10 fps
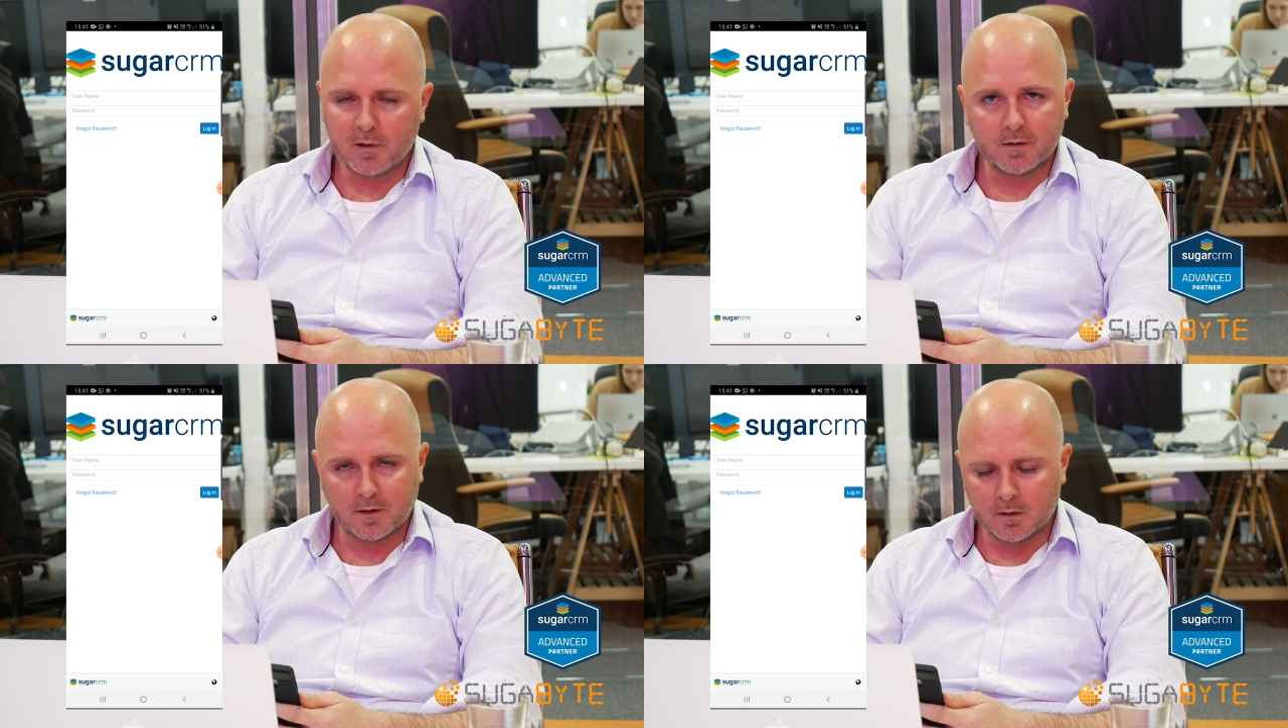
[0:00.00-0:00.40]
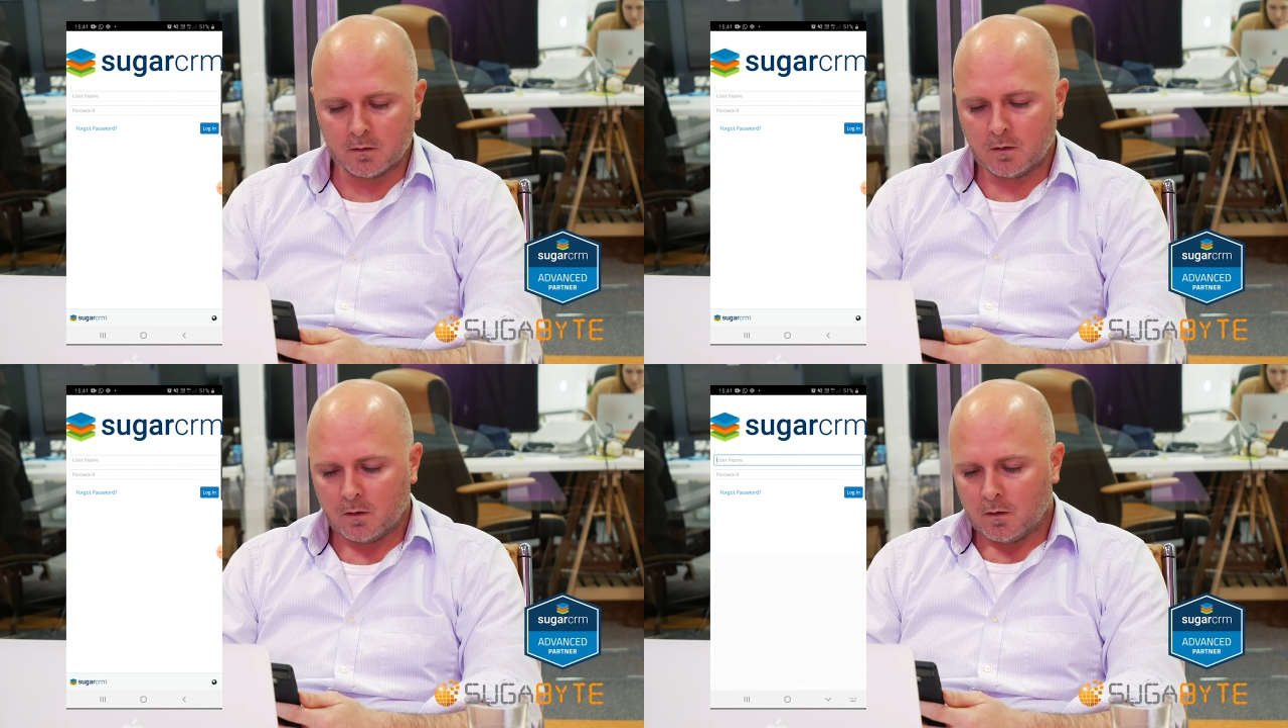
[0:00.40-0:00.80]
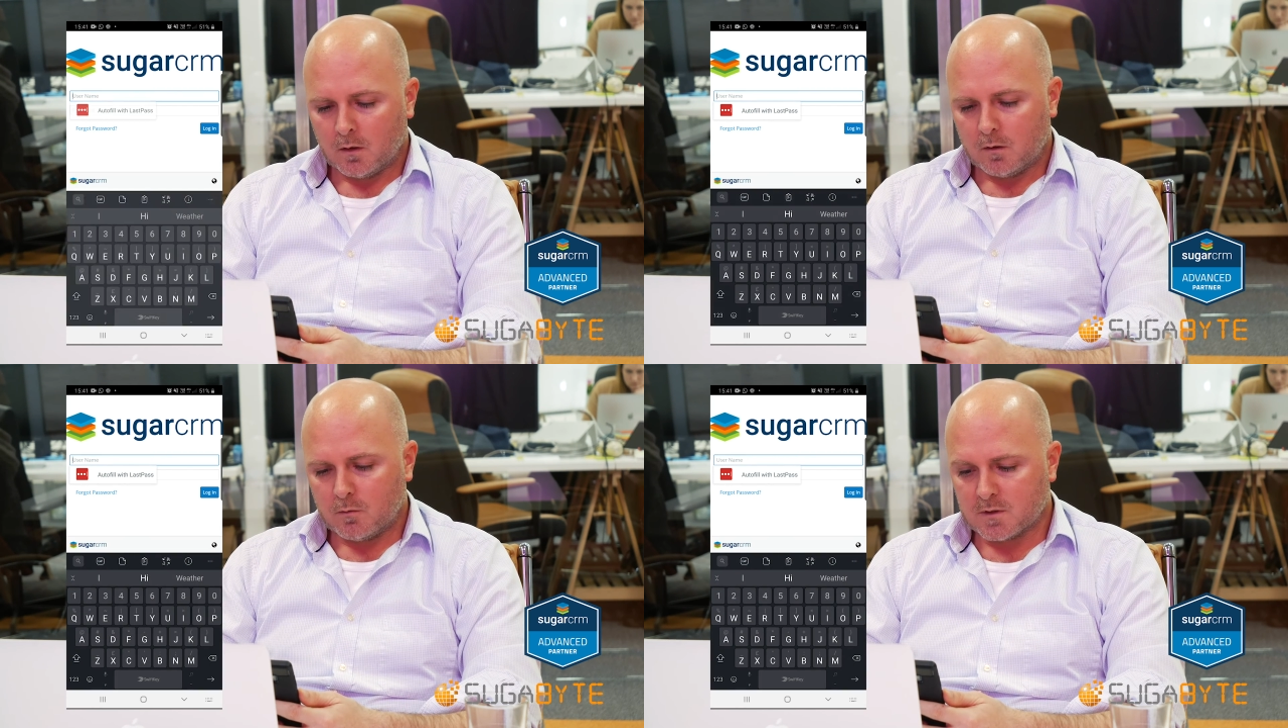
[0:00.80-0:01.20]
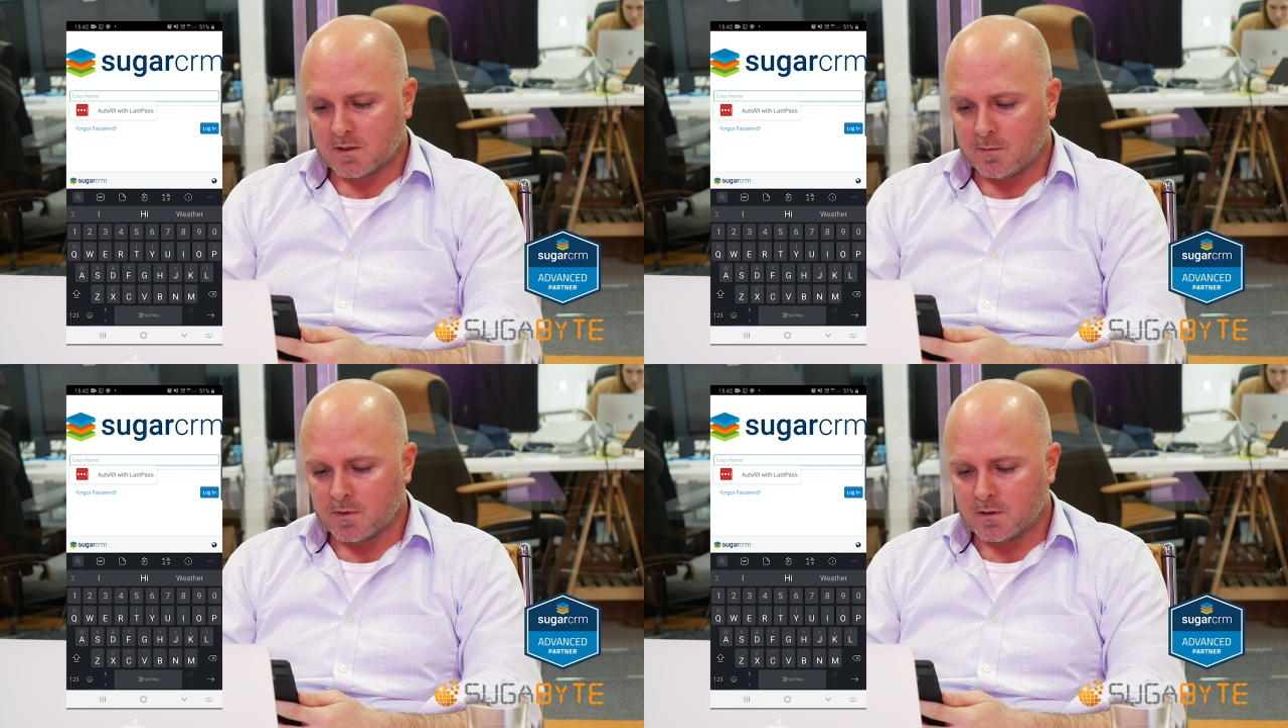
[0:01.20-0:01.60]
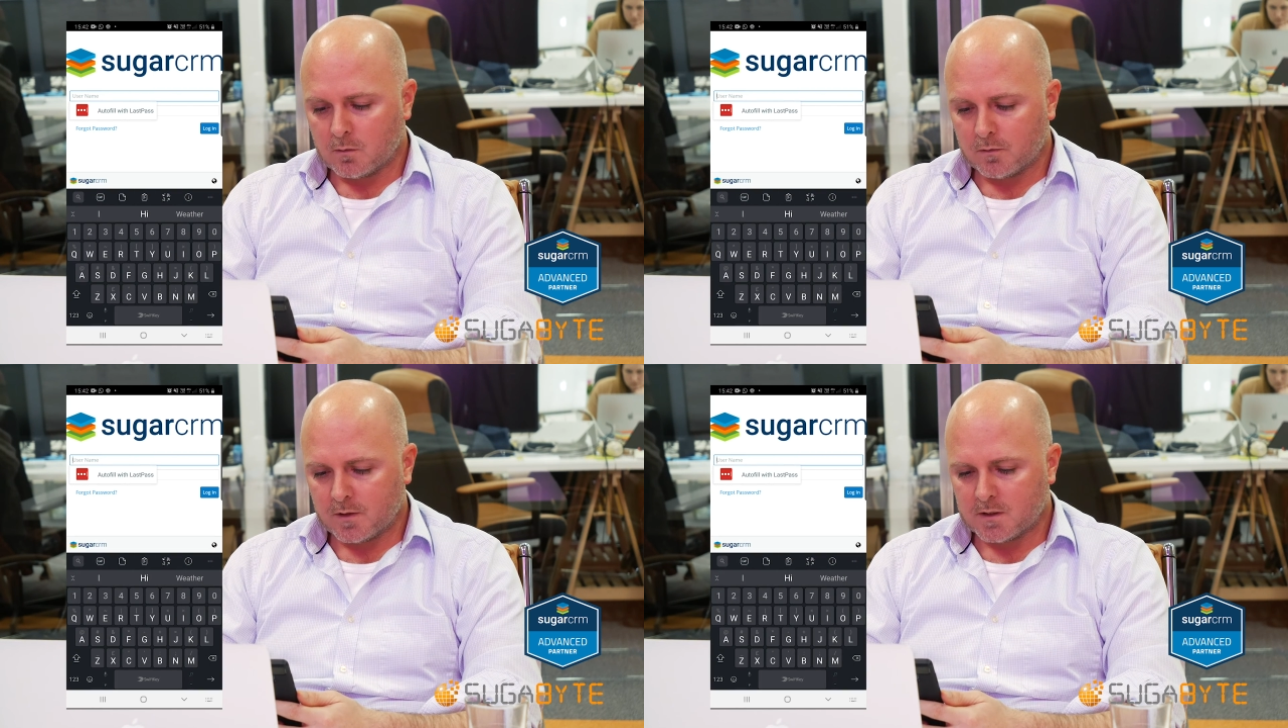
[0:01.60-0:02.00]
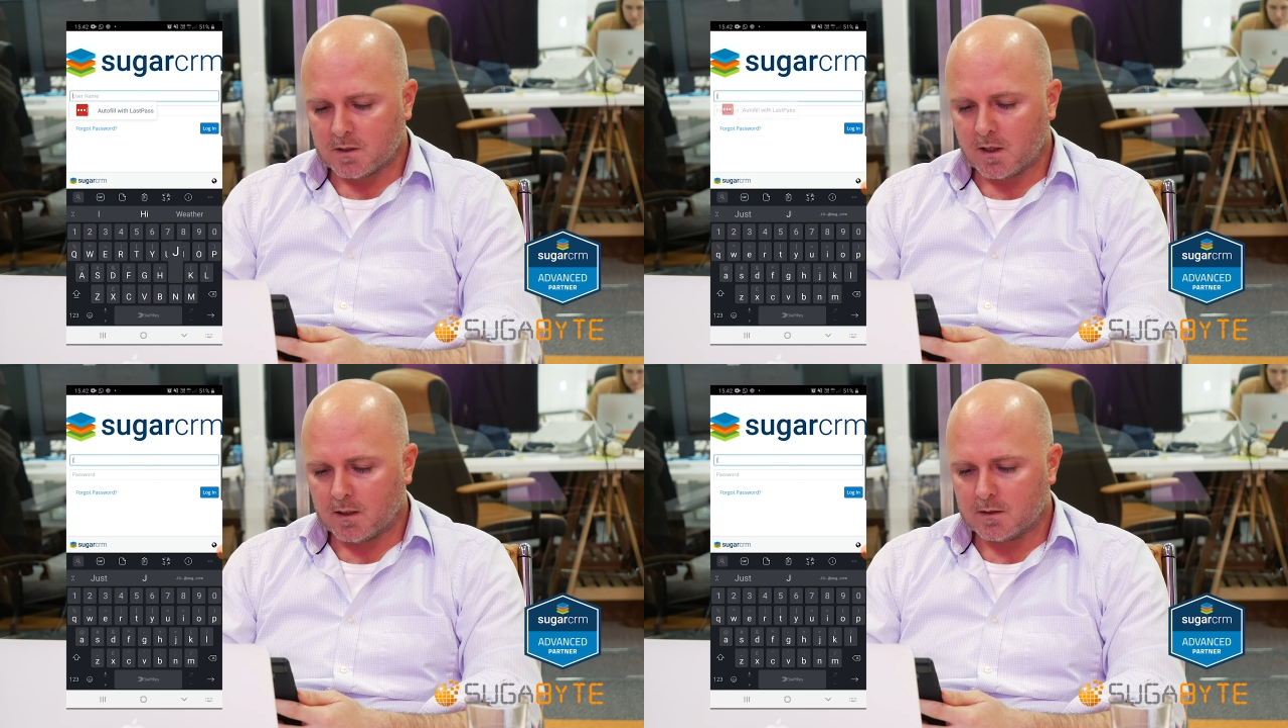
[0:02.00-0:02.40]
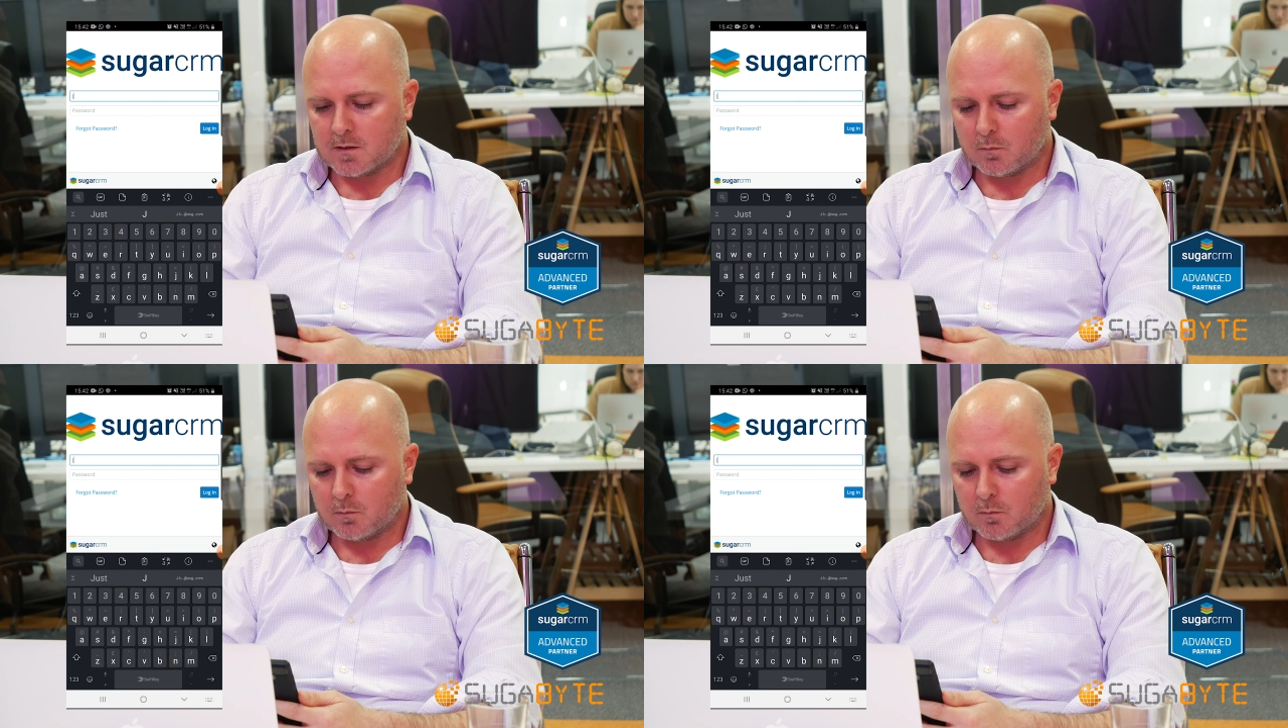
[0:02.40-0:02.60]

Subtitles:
plugin was attempted to authenticate.